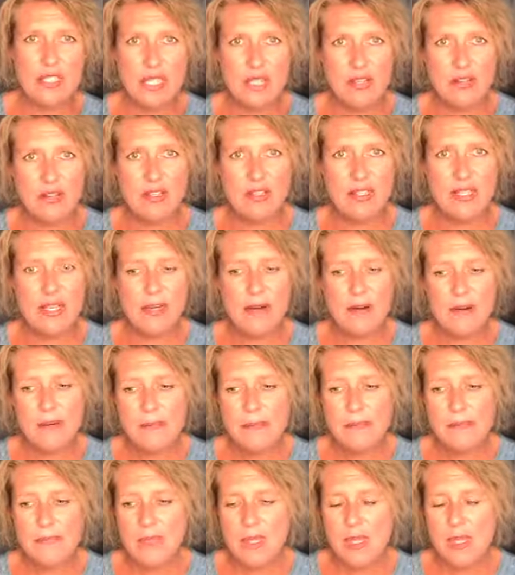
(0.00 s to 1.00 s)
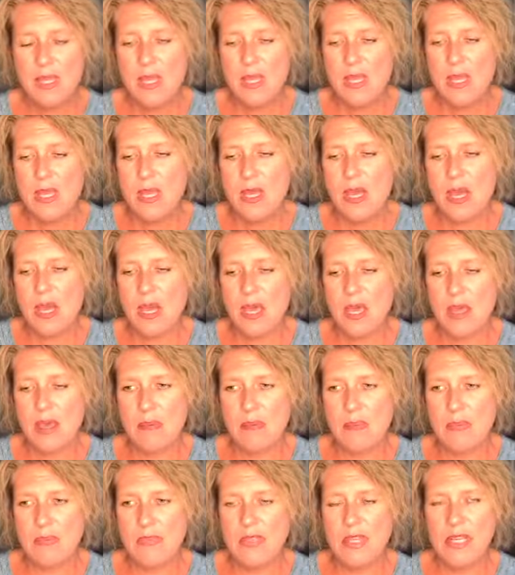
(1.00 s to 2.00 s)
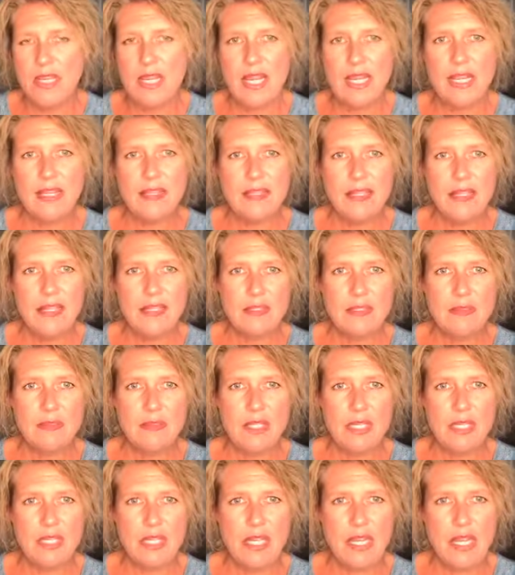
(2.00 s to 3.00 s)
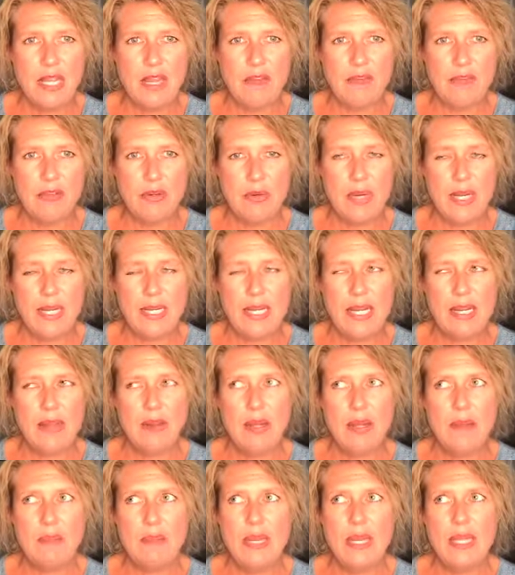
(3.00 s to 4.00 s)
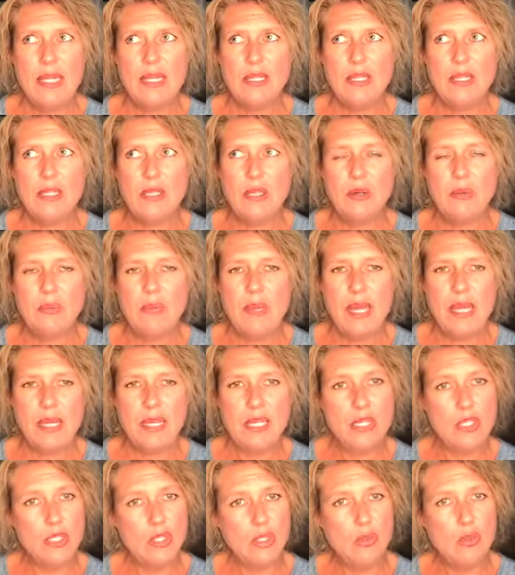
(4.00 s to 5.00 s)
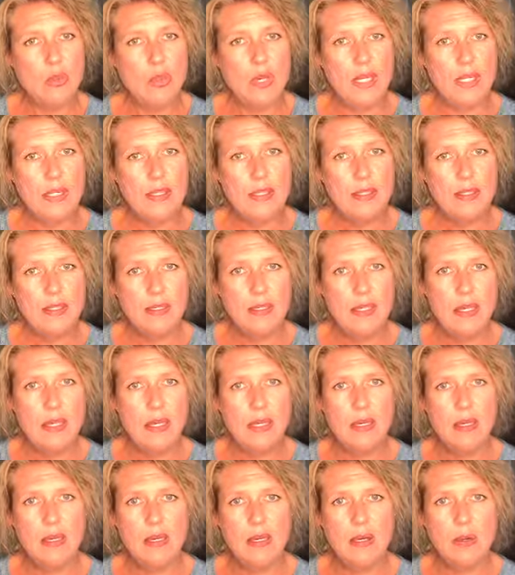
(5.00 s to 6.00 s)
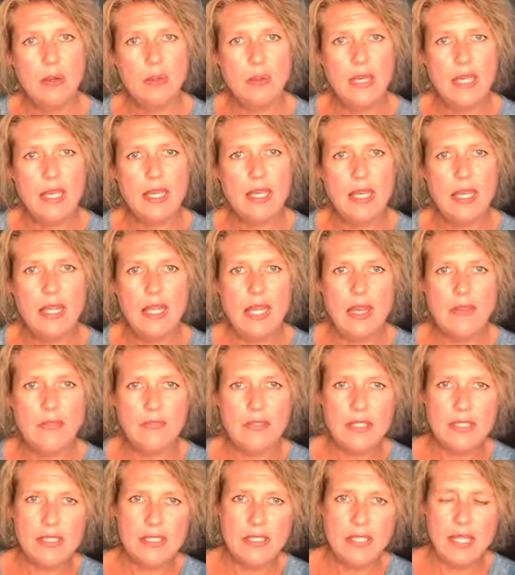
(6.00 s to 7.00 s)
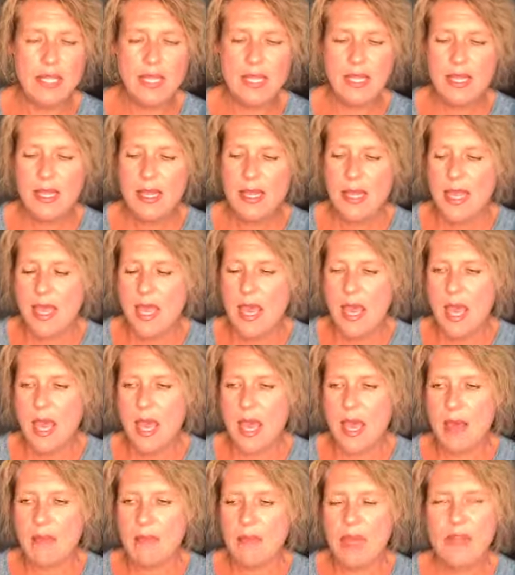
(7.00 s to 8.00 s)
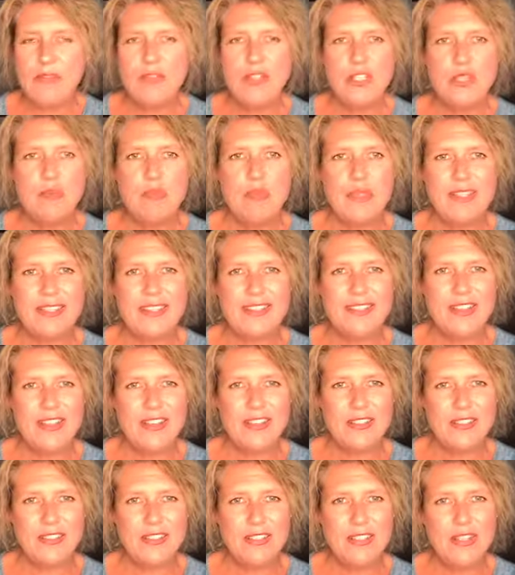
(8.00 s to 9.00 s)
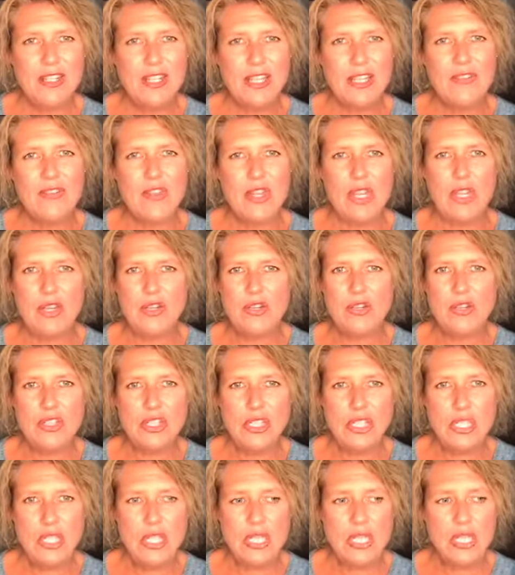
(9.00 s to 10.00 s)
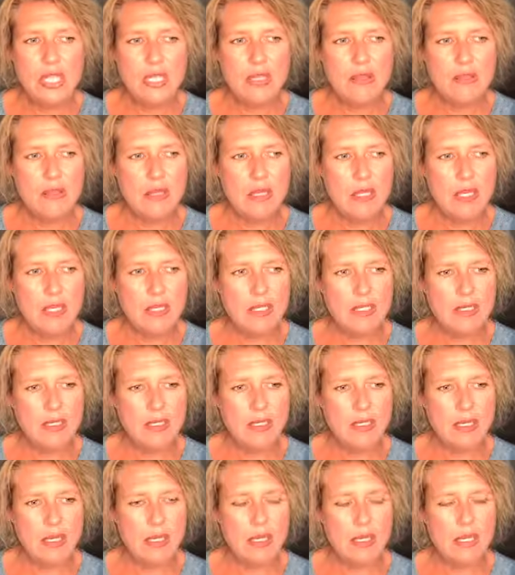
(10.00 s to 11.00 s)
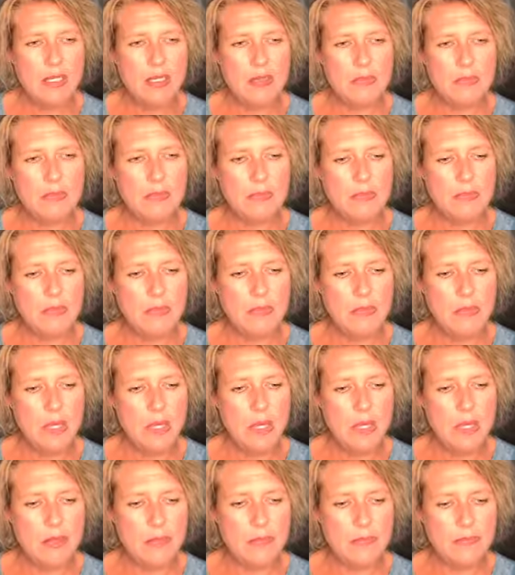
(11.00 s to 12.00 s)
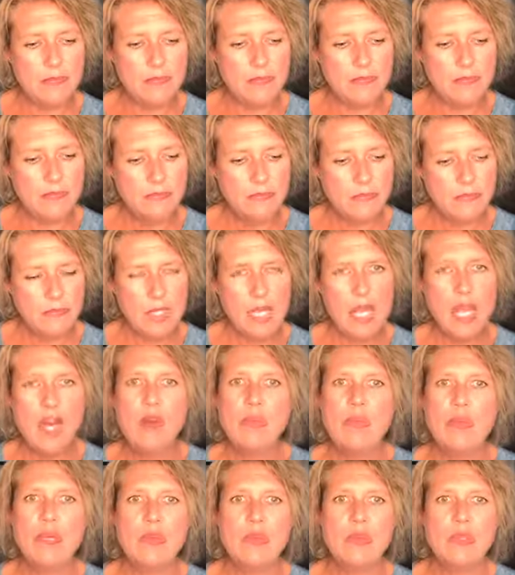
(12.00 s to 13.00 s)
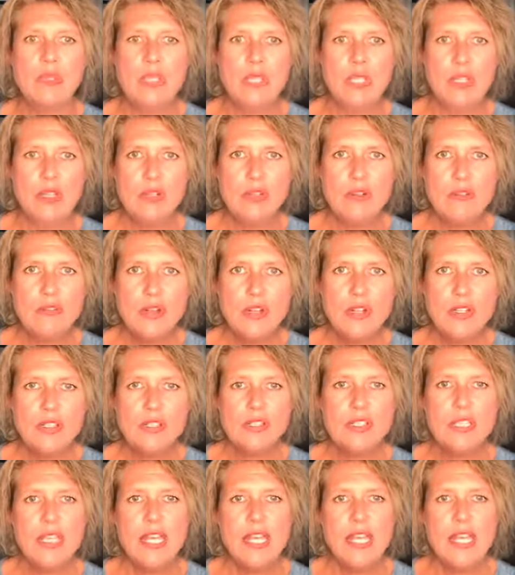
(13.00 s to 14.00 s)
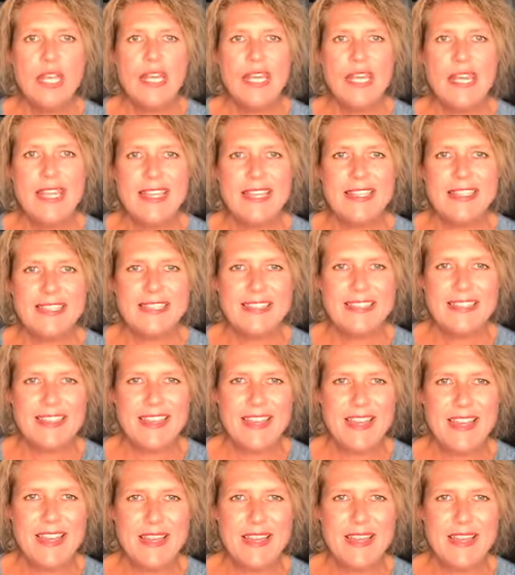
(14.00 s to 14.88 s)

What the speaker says: here and there. The night things I'm gonna cut out for right now. I might go back and do one a week, I'll have to see. I've just been exhausted, and the energy that I'm helping with the universe is,